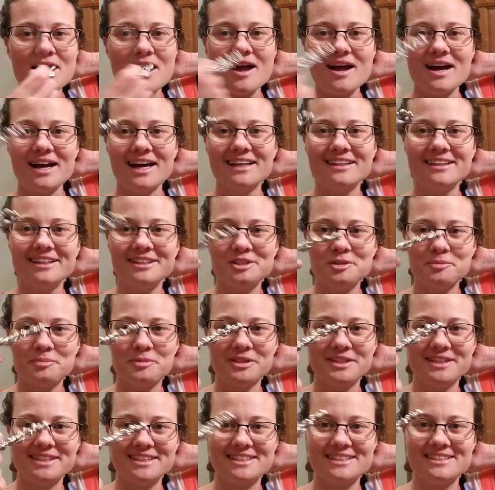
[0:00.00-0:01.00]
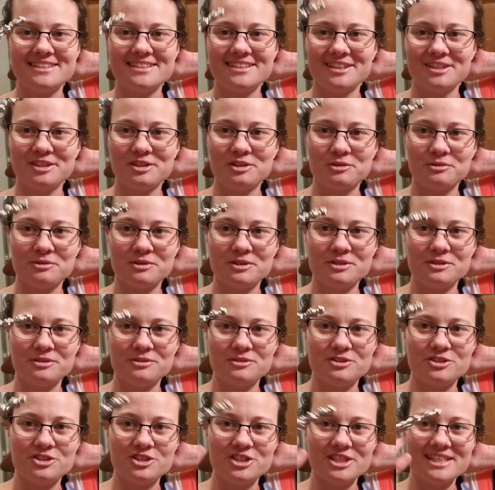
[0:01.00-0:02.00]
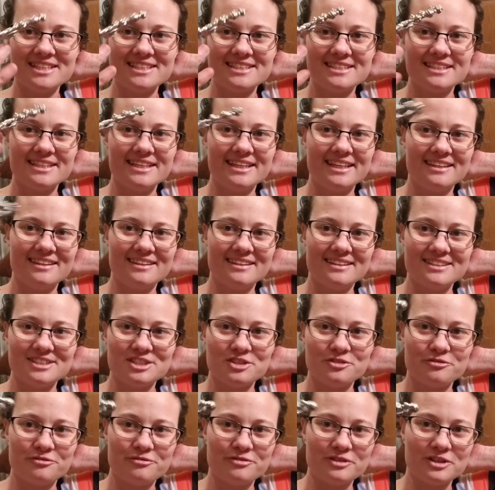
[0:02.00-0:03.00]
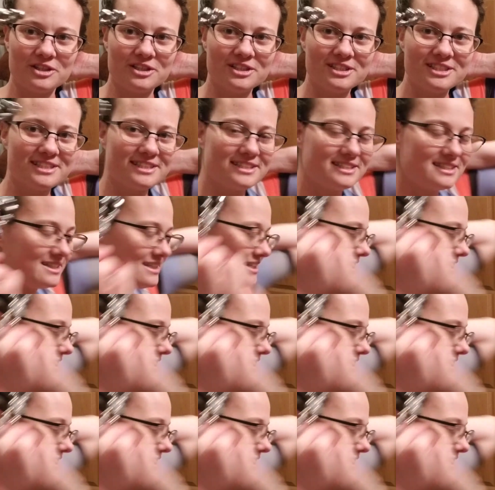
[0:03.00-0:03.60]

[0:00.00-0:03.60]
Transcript: I like to put the stick through just like this first,